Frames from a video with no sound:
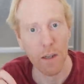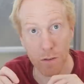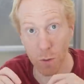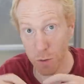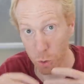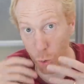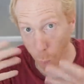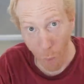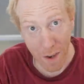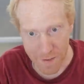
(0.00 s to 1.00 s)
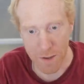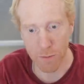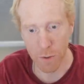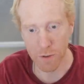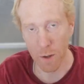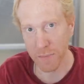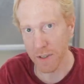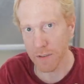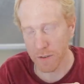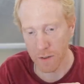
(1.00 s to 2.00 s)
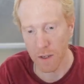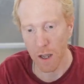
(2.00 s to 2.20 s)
So the quality of those optics,